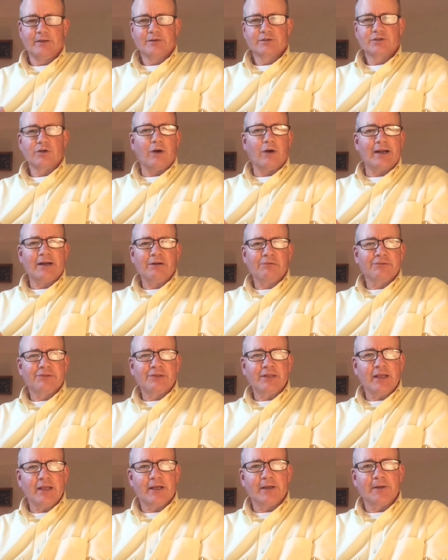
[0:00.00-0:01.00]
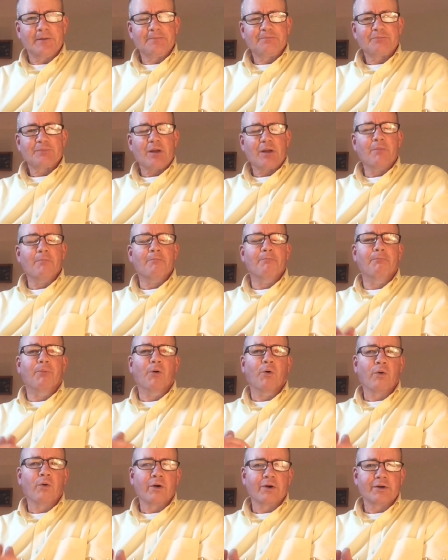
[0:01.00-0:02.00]
So I don't think
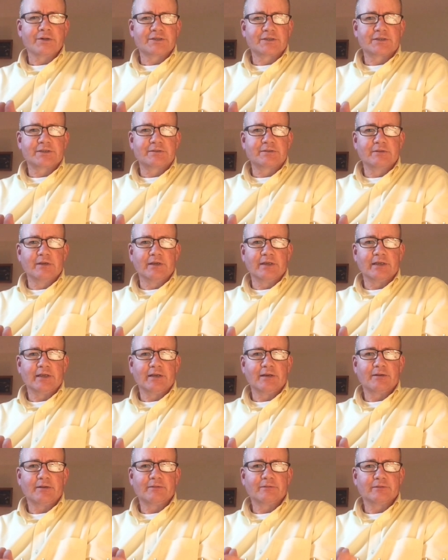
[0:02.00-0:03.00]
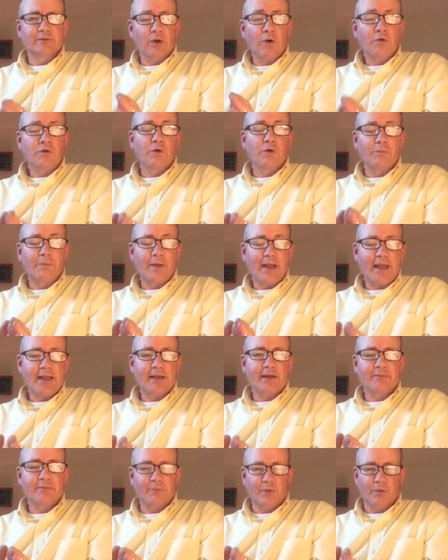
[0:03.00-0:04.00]
board uh, local
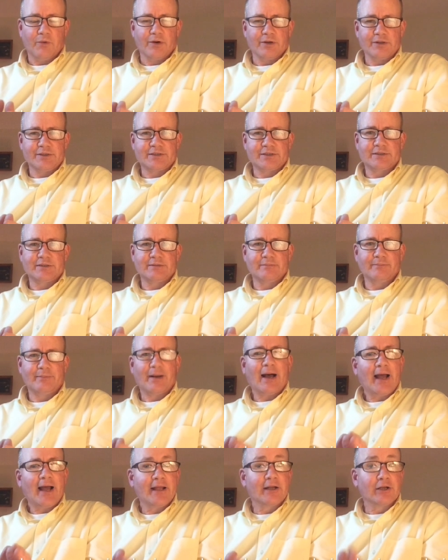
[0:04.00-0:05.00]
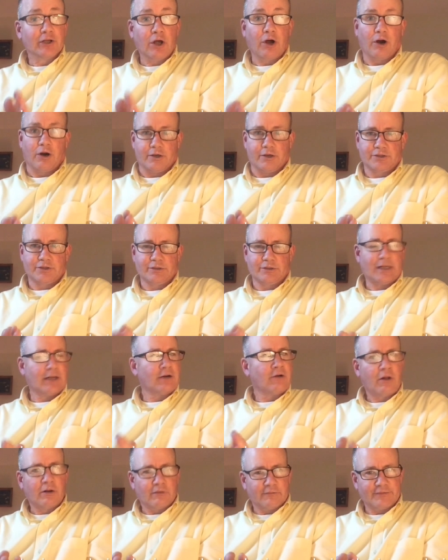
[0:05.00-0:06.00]
bank boards, by and large,
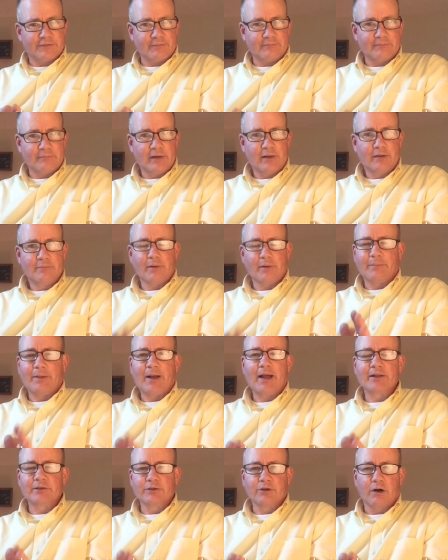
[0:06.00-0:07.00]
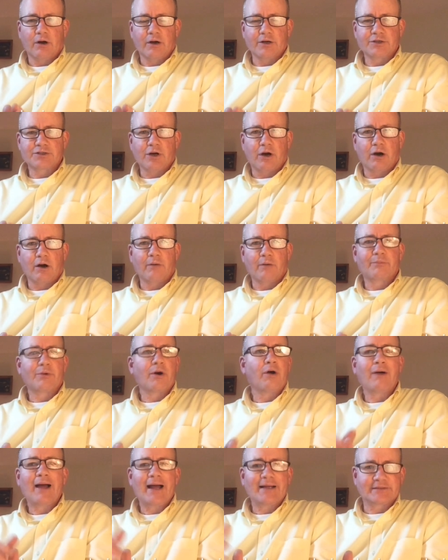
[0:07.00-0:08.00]
not all of them, but by and large, are
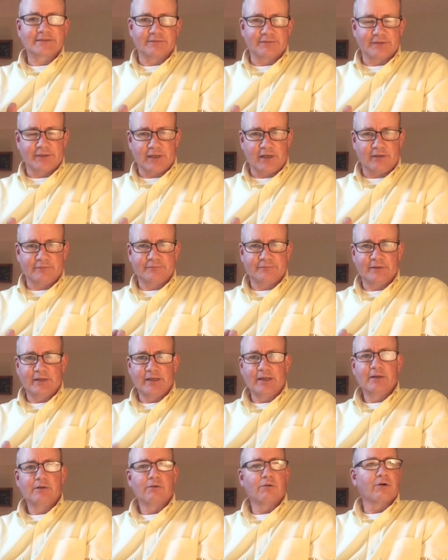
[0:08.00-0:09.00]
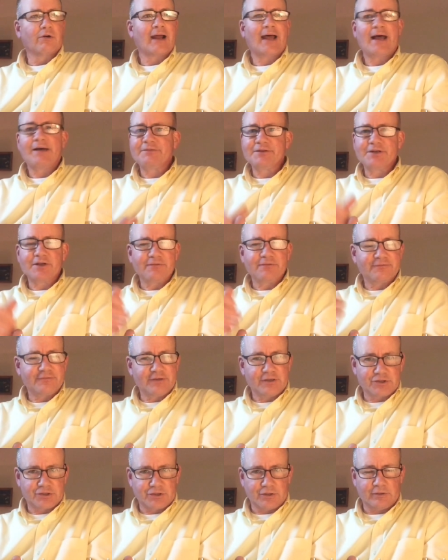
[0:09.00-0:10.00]
proactive enough or have enough
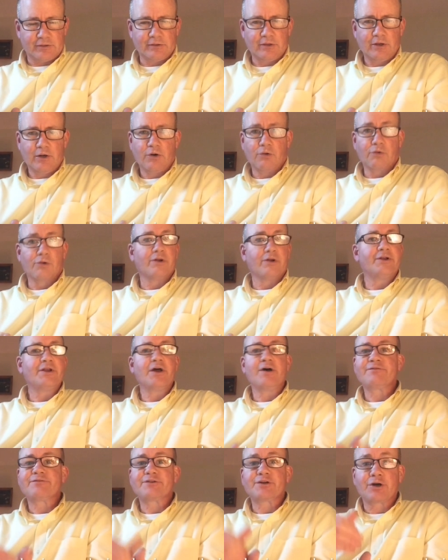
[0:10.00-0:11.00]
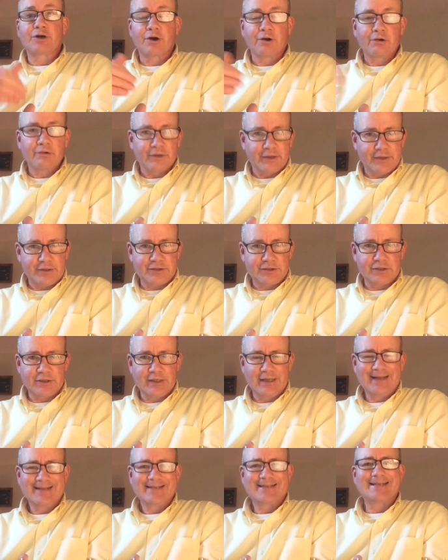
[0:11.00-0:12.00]
vision or enough courage
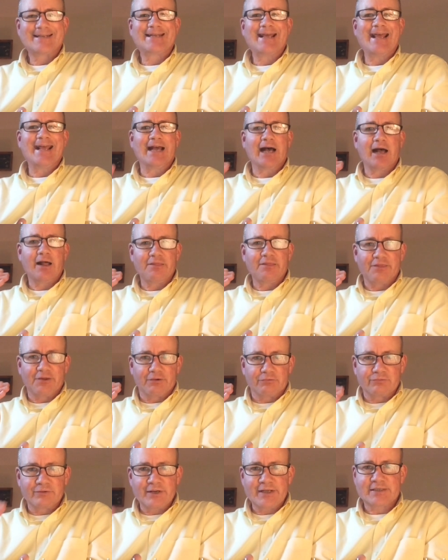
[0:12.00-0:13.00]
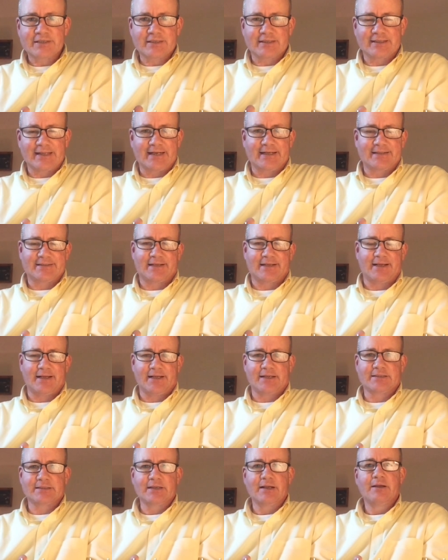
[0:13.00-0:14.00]
to take on the risk that it
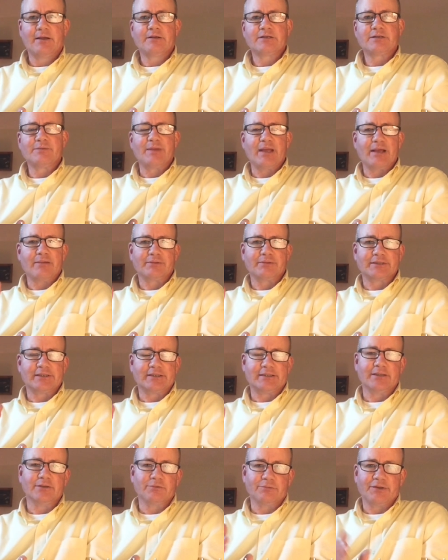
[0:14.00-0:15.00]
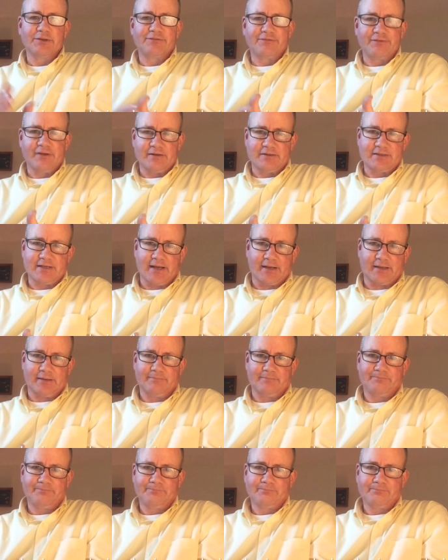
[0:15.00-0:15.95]
takes to be able to deal with fintech.